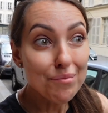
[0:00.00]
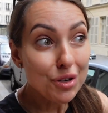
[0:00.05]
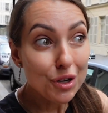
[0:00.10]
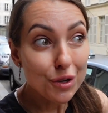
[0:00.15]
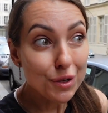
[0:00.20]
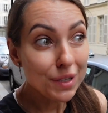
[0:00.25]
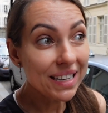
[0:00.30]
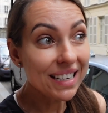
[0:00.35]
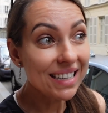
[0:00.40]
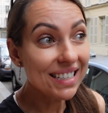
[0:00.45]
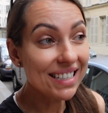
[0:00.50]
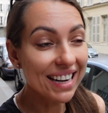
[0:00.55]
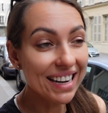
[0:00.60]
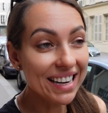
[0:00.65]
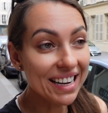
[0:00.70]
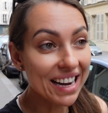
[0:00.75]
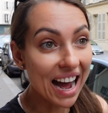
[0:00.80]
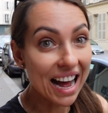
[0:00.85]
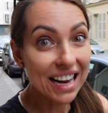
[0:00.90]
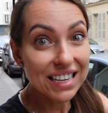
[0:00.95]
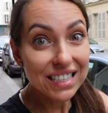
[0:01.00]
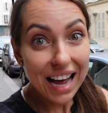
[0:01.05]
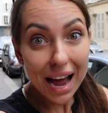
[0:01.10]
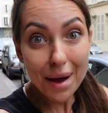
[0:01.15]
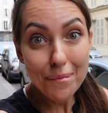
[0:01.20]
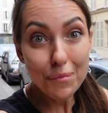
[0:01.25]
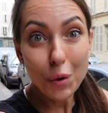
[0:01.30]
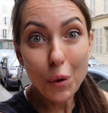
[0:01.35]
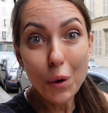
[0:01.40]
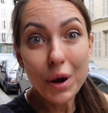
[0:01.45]
choosing a day and
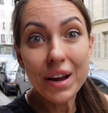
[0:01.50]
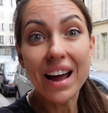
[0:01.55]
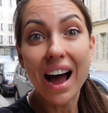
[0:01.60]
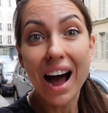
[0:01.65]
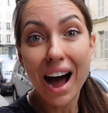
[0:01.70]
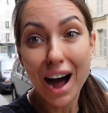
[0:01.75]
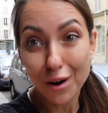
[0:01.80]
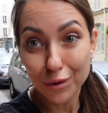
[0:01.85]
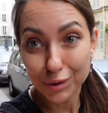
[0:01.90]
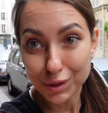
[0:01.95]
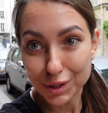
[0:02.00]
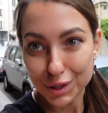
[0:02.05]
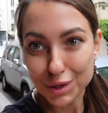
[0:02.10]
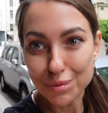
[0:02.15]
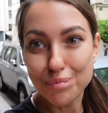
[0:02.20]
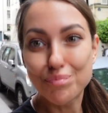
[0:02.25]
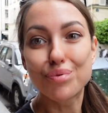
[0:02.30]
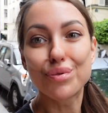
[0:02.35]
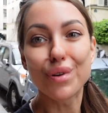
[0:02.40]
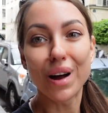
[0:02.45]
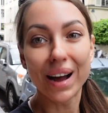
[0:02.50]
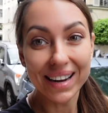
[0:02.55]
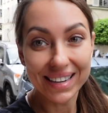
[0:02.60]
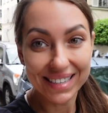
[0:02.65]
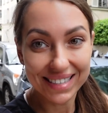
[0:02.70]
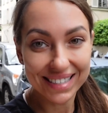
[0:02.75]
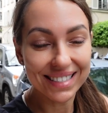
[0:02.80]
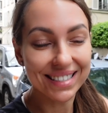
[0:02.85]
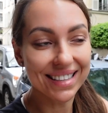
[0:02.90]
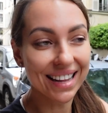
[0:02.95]
I'm going out to
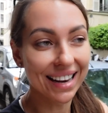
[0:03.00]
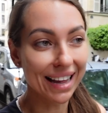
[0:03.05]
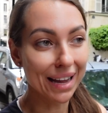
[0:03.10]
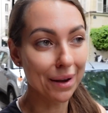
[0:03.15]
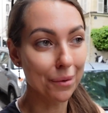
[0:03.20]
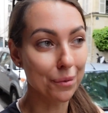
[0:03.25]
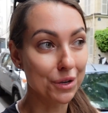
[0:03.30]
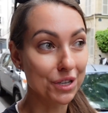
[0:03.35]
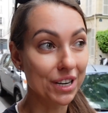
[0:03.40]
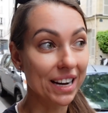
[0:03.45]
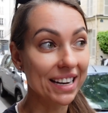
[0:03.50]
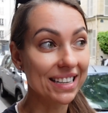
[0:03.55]
practice the language I